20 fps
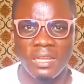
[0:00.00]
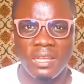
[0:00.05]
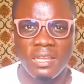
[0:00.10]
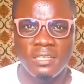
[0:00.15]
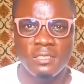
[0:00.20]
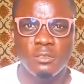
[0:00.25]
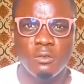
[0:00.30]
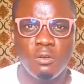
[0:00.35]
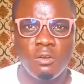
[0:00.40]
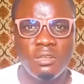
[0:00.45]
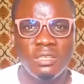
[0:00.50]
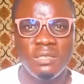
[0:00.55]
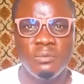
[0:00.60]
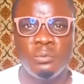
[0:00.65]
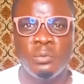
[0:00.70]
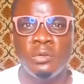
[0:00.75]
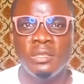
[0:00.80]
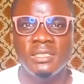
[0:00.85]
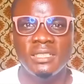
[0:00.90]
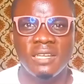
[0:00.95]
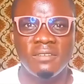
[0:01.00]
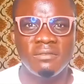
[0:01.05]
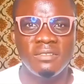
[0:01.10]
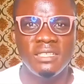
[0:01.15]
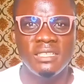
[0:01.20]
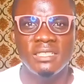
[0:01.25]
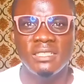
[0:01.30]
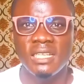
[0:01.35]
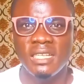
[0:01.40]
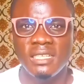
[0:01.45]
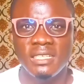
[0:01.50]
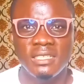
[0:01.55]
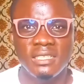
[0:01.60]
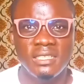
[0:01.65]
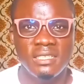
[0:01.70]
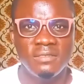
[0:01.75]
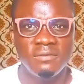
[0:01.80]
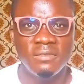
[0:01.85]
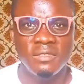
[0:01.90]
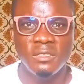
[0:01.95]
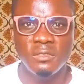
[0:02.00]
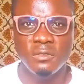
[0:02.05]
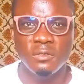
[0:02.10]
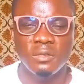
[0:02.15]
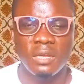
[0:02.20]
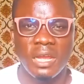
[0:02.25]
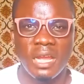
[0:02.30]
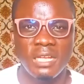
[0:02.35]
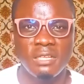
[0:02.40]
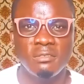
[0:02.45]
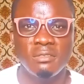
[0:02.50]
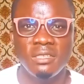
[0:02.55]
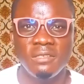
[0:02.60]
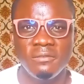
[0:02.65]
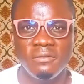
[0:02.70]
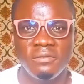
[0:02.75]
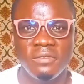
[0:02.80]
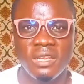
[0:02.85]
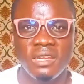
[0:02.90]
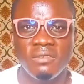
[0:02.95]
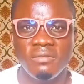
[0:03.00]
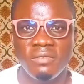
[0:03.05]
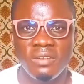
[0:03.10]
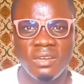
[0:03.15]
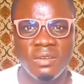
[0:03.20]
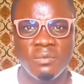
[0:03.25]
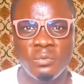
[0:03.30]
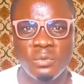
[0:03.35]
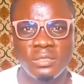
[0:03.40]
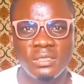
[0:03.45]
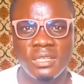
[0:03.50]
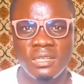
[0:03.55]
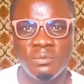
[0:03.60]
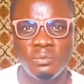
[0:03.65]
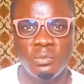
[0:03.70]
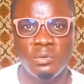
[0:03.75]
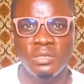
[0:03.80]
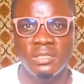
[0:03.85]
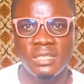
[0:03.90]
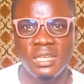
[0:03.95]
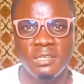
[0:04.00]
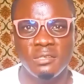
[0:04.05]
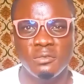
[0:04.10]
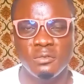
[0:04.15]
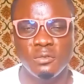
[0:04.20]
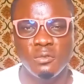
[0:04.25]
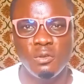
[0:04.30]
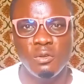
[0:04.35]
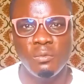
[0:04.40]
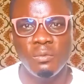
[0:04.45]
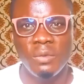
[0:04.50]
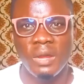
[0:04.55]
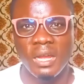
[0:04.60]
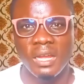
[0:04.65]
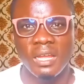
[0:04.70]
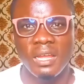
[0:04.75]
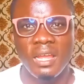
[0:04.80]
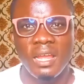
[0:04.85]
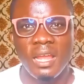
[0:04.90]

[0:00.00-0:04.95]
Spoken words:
So all the points I've listed in this video, actually very, very important points that you should go back,